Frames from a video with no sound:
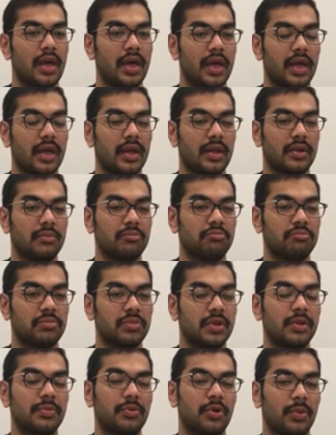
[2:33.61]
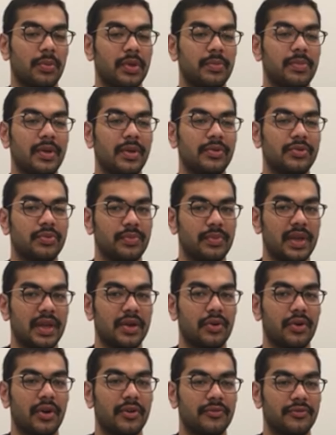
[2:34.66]
and we'll probably be able to make
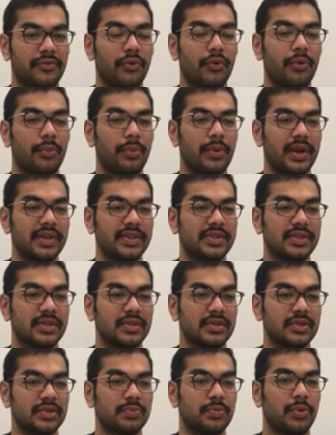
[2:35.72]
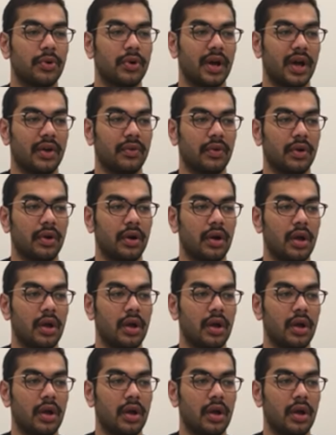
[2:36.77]
around 4 braces per hour.